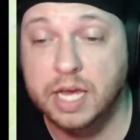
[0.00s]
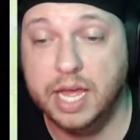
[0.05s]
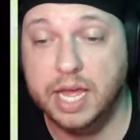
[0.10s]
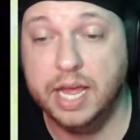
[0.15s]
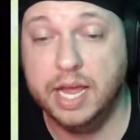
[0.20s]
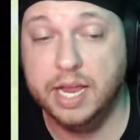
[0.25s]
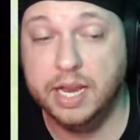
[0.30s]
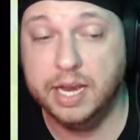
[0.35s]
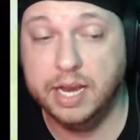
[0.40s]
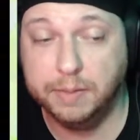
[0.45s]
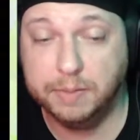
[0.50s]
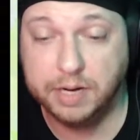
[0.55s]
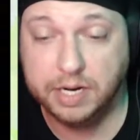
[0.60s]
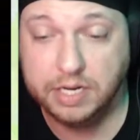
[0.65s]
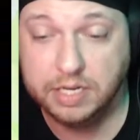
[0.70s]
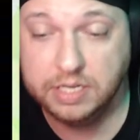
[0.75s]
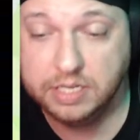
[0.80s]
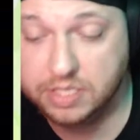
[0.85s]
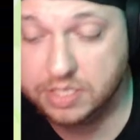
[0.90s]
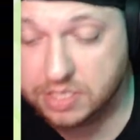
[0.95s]
And I'm
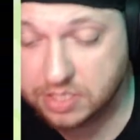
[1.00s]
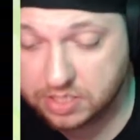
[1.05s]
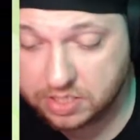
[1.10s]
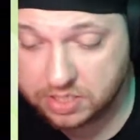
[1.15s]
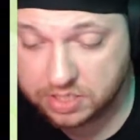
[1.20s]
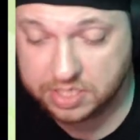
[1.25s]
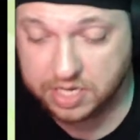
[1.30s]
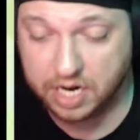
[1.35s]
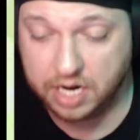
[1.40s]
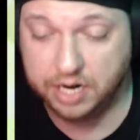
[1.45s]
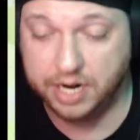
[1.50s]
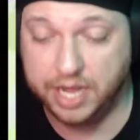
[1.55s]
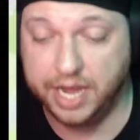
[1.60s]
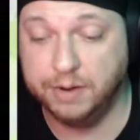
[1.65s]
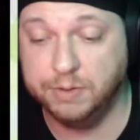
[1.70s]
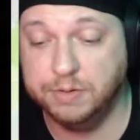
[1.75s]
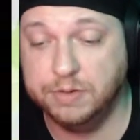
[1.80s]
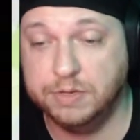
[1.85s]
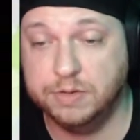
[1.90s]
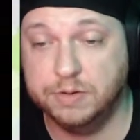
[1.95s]
gonna just start
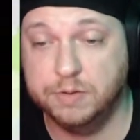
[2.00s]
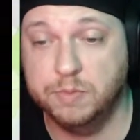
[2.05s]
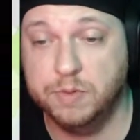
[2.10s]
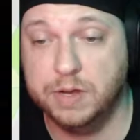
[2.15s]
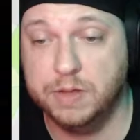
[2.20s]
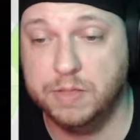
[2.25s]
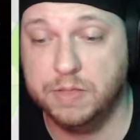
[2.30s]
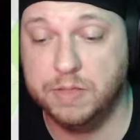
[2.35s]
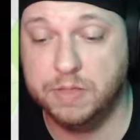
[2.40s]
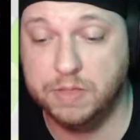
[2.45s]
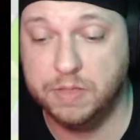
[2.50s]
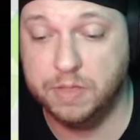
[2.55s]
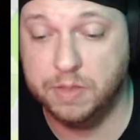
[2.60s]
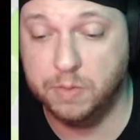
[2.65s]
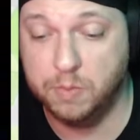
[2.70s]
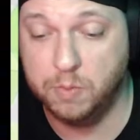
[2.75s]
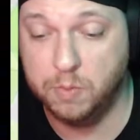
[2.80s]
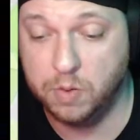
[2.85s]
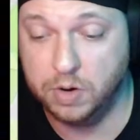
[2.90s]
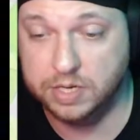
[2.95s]
out with the
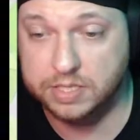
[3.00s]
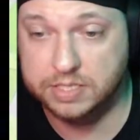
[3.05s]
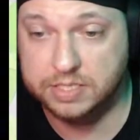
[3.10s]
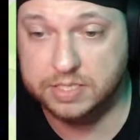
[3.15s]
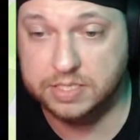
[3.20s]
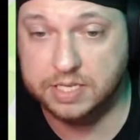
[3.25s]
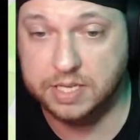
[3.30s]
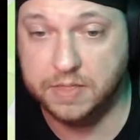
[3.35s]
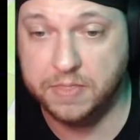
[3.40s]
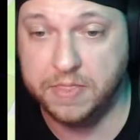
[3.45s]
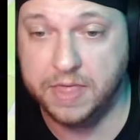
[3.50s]
ones